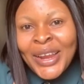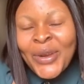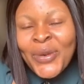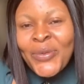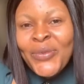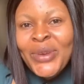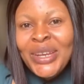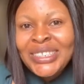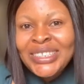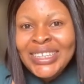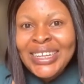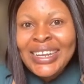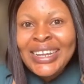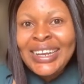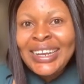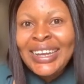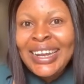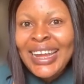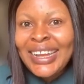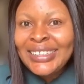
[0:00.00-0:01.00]
reach a
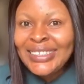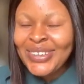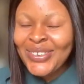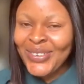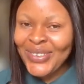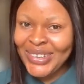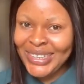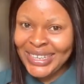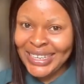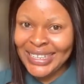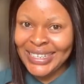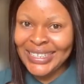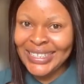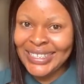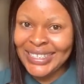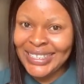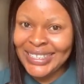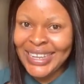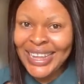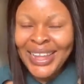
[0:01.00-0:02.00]
larger
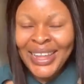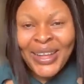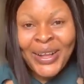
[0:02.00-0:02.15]
audience.